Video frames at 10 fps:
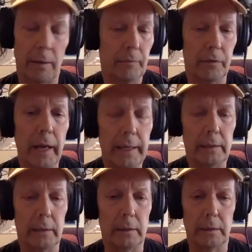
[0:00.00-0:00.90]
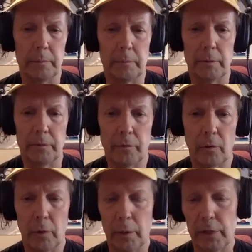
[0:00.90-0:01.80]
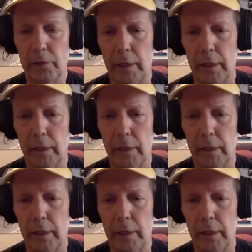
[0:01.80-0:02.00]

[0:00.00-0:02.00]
top flight. The 4-way